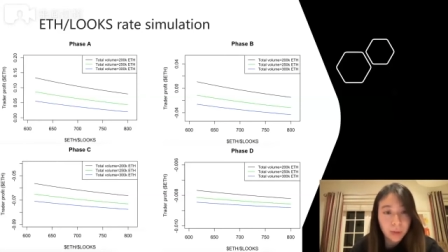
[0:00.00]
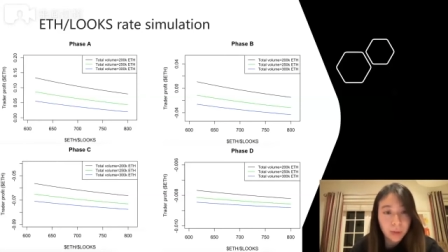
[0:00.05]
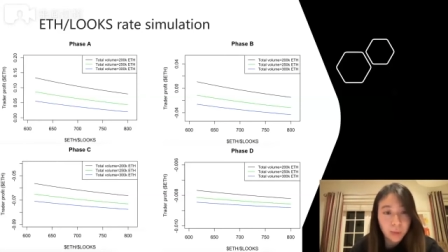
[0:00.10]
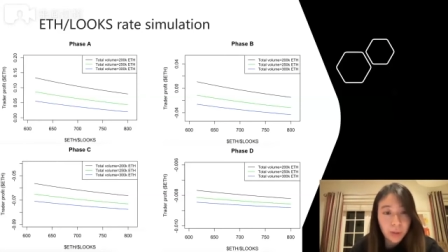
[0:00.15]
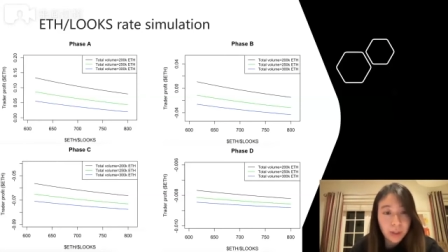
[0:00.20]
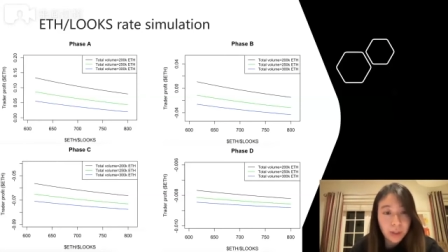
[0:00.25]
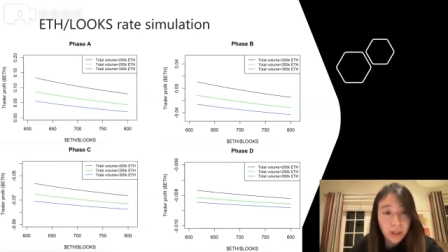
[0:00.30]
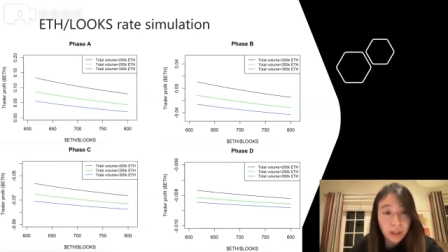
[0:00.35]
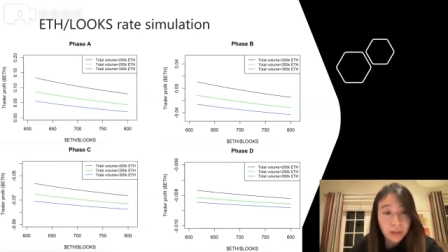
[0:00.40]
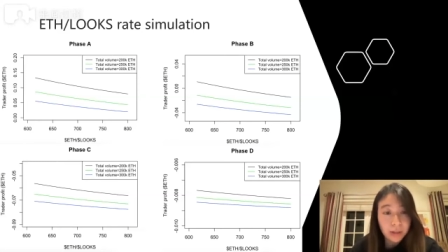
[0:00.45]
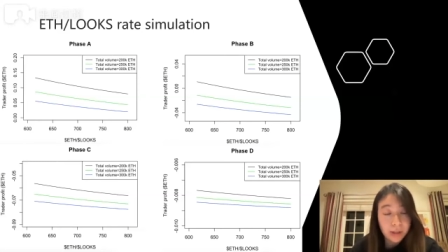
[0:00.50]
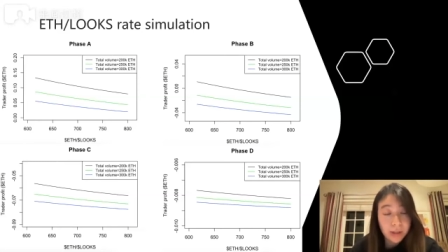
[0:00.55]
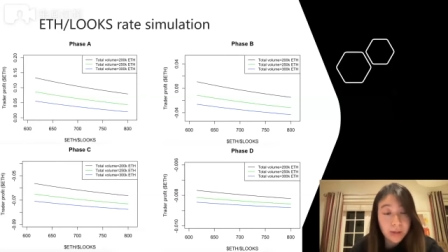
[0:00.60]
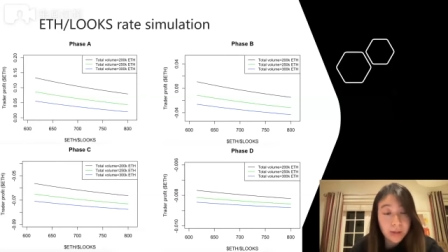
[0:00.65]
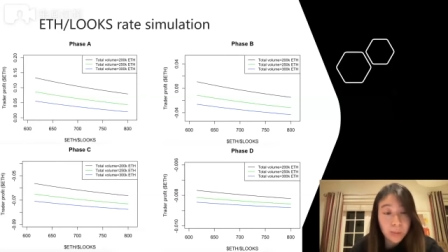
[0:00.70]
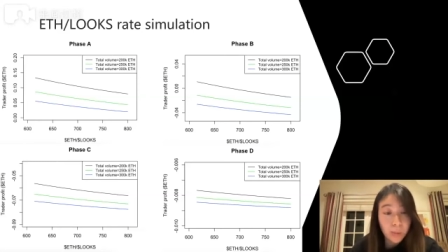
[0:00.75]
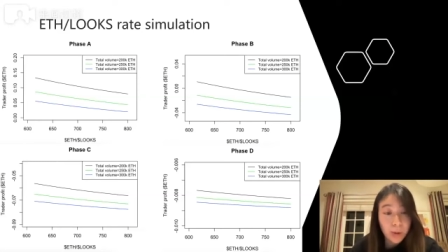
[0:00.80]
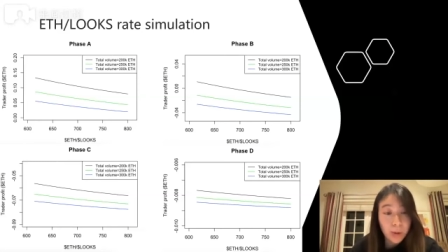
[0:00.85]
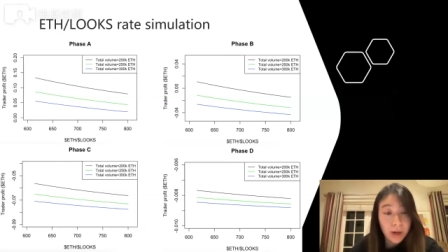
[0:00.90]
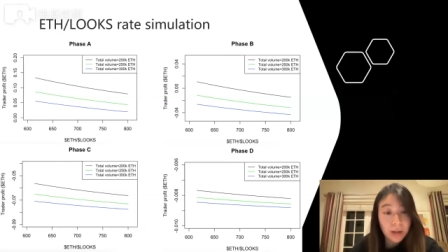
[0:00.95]

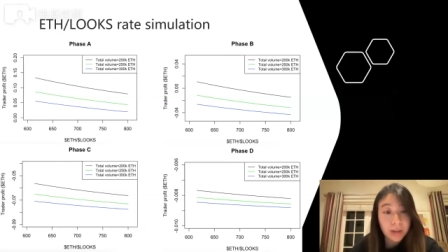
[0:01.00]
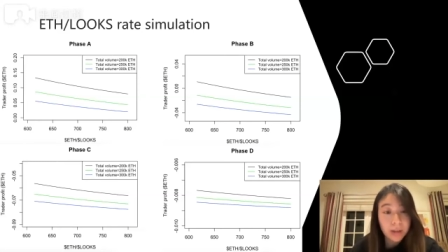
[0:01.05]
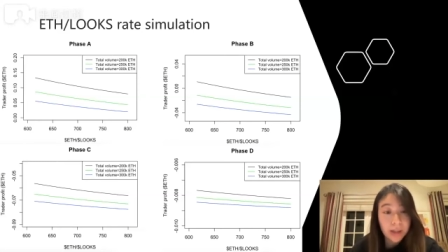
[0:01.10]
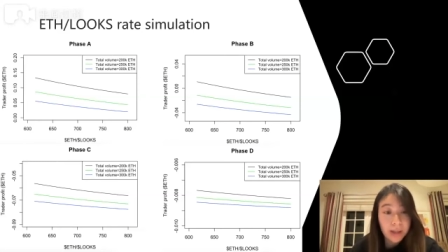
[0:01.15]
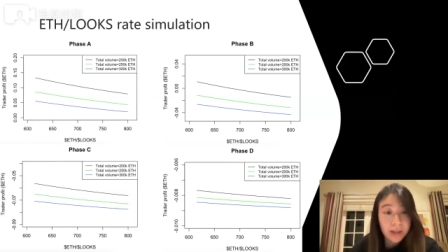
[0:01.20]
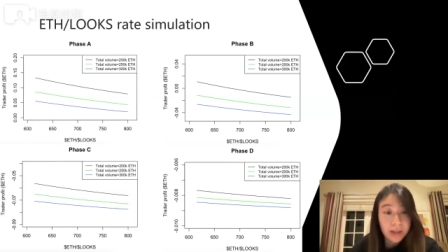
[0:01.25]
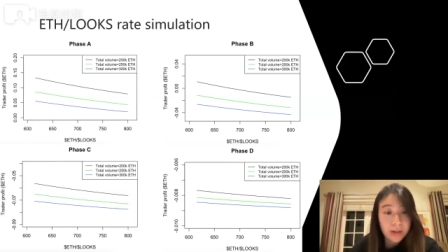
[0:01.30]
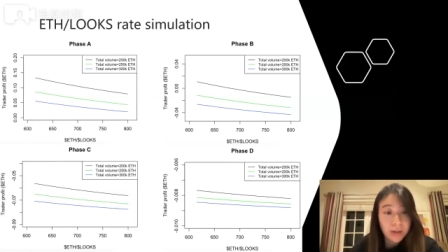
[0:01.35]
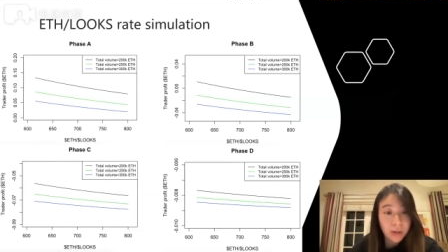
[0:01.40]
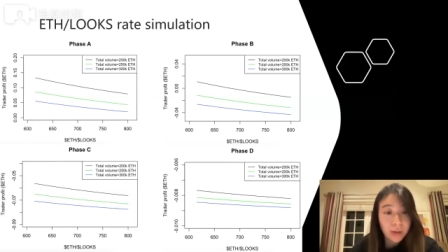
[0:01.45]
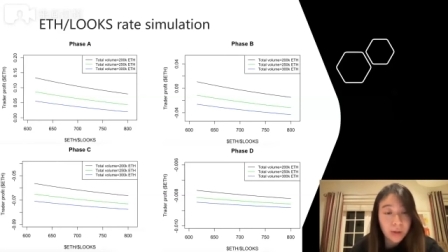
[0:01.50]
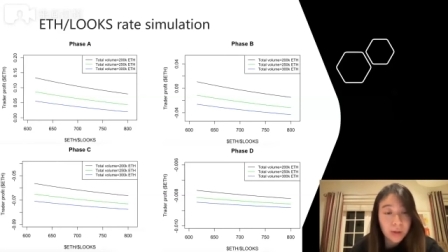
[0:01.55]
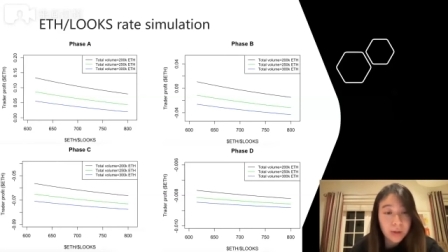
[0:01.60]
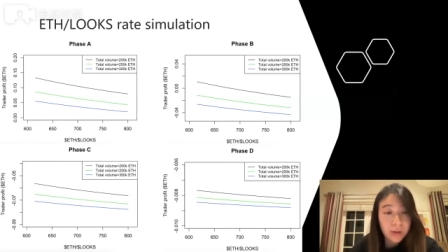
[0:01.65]
regardless where the Ether Looks